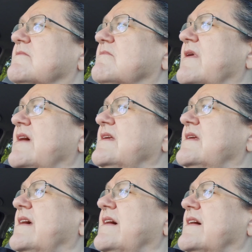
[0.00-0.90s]
Right
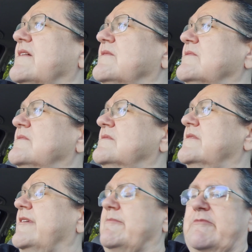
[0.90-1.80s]
now,
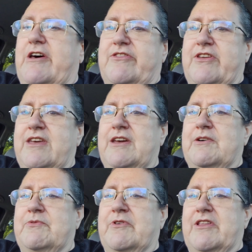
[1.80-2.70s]
I'm not thinking
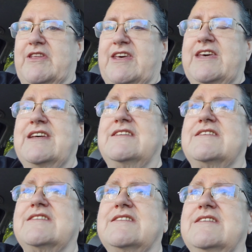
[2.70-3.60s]
of one of the
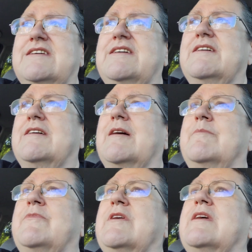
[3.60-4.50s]
kids.
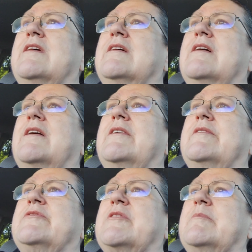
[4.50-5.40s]
I'm thinking
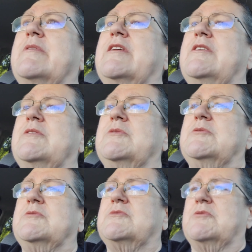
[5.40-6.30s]
of somebody
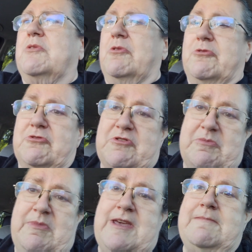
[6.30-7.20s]
who's older
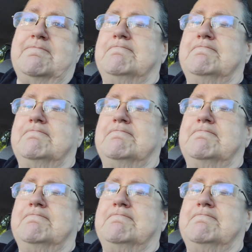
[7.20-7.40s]
than me.